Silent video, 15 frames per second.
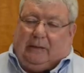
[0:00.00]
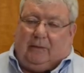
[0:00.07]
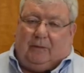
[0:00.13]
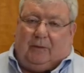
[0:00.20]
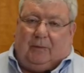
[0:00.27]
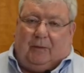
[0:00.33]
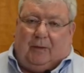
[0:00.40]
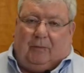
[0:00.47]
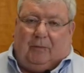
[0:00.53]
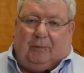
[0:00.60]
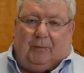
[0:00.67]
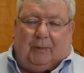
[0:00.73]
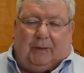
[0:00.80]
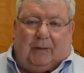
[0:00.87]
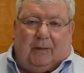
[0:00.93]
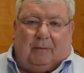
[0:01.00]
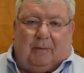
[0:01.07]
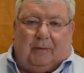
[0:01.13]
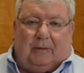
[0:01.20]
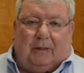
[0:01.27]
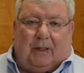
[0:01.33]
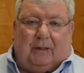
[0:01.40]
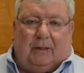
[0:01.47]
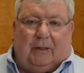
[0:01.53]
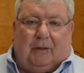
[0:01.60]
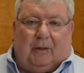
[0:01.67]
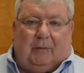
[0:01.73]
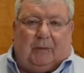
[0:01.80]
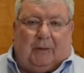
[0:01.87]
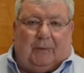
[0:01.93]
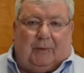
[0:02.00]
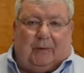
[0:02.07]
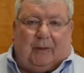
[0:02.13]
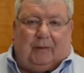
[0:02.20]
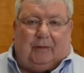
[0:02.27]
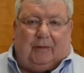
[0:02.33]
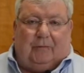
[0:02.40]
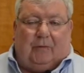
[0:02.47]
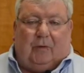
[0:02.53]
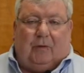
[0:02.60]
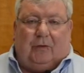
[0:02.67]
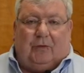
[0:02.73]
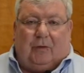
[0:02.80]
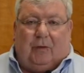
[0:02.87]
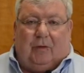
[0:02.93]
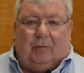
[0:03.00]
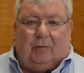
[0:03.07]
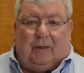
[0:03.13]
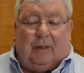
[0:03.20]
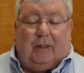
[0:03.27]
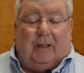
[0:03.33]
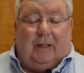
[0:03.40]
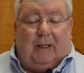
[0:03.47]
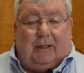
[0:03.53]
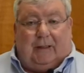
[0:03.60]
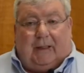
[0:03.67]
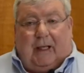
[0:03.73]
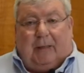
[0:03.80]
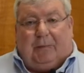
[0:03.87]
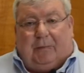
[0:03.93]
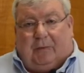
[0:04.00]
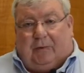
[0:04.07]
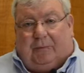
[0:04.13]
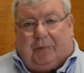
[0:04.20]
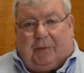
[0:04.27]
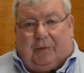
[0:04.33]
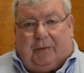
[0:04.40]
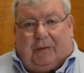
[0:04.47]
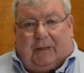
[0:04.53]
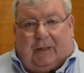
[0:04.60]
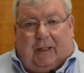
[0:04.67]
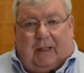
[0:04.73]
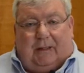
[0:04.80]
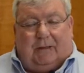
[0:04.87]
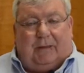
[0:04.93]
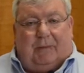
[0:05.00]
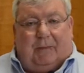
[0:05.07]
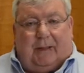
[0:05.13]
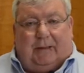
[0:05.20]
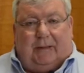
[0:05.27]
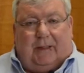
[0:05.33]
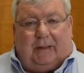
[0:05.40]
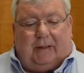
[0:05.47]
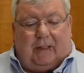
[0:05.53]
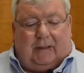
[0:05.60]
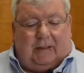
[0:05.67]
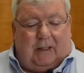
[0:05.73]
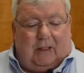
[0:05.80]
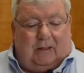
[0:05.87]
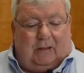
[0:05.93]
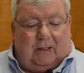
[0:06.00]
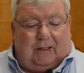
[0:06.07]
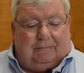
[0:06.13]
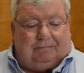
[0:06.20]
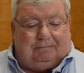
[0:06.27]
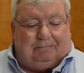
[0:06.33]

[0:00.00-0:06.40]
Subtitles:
termite will become a secondary reproductive or a drone and capable of producing eggs to maintain that colony.